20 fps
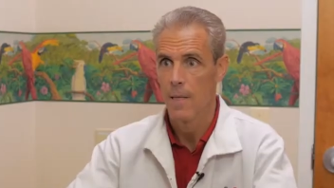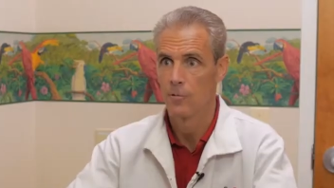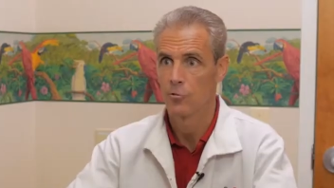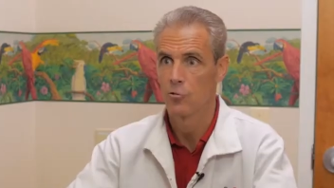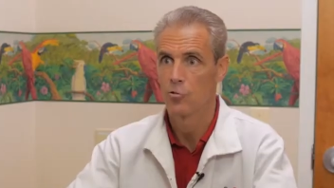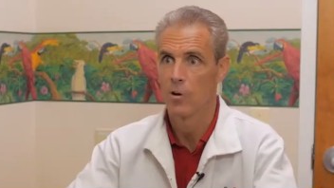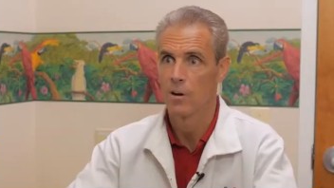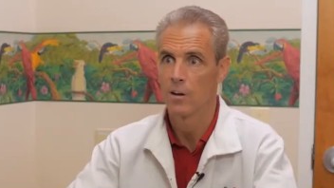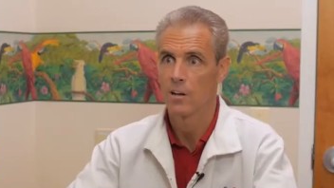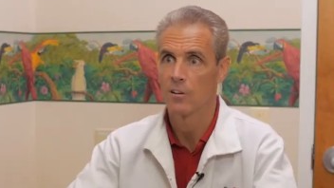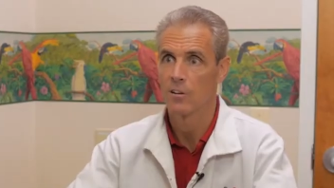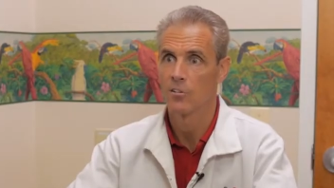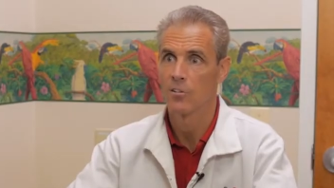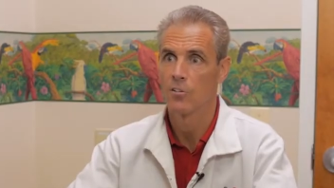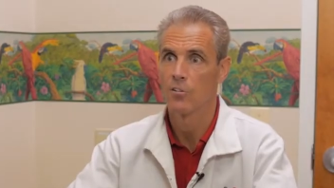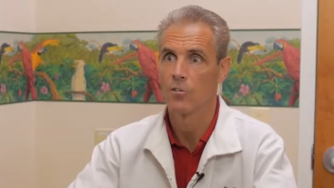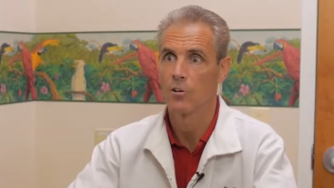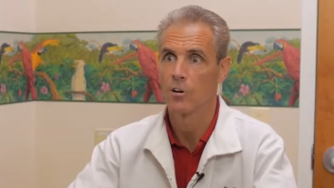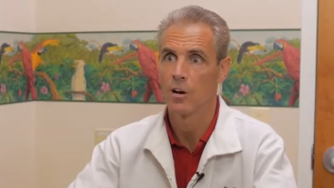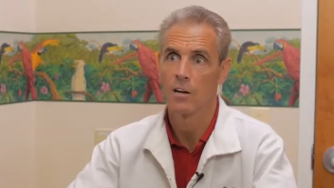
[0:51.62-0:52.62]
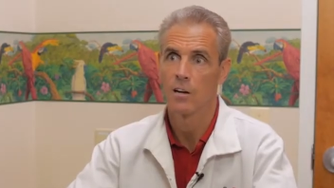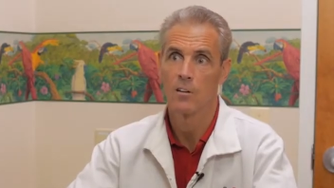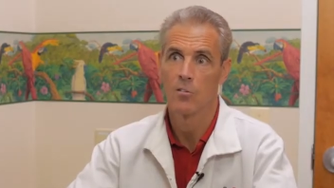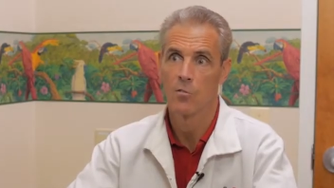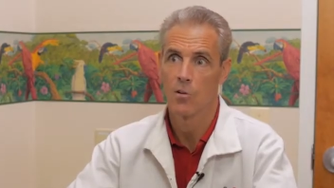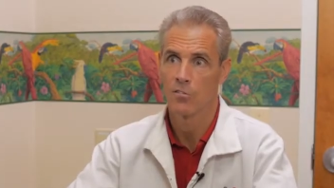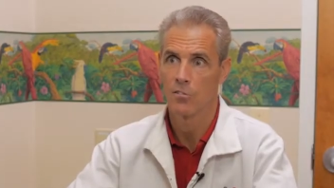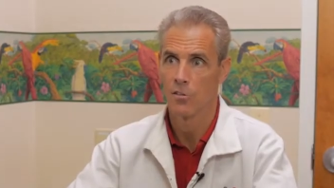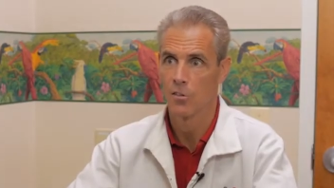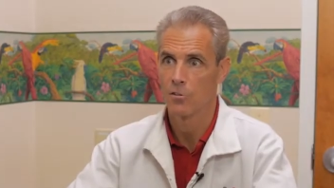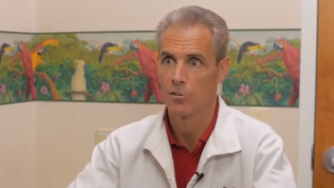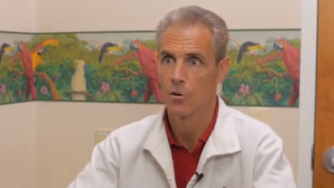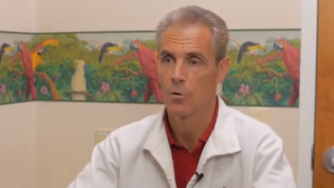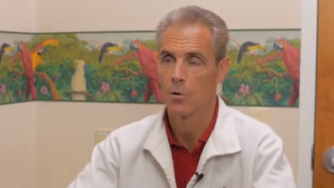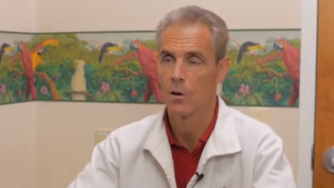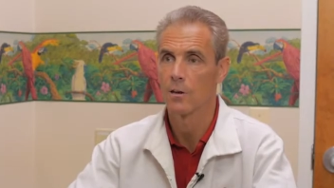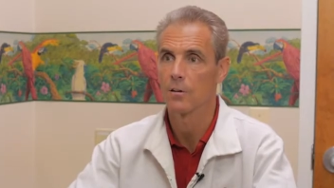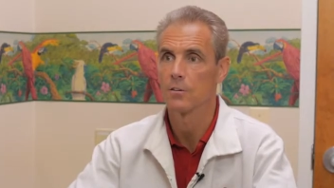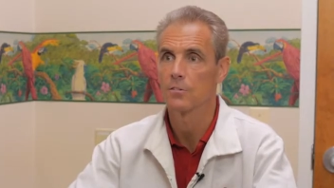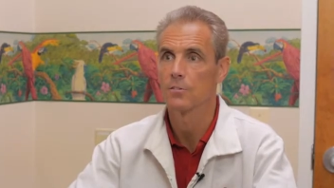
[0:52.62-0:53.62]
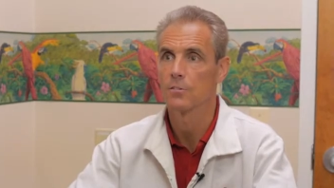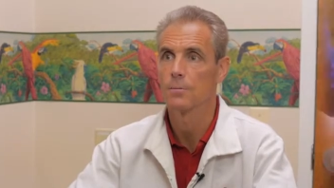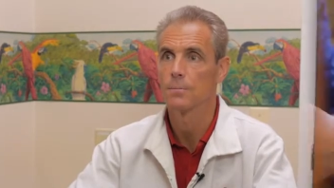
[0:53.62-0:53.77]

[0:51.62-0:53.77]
as you try to continue cutting the rest of the toenails.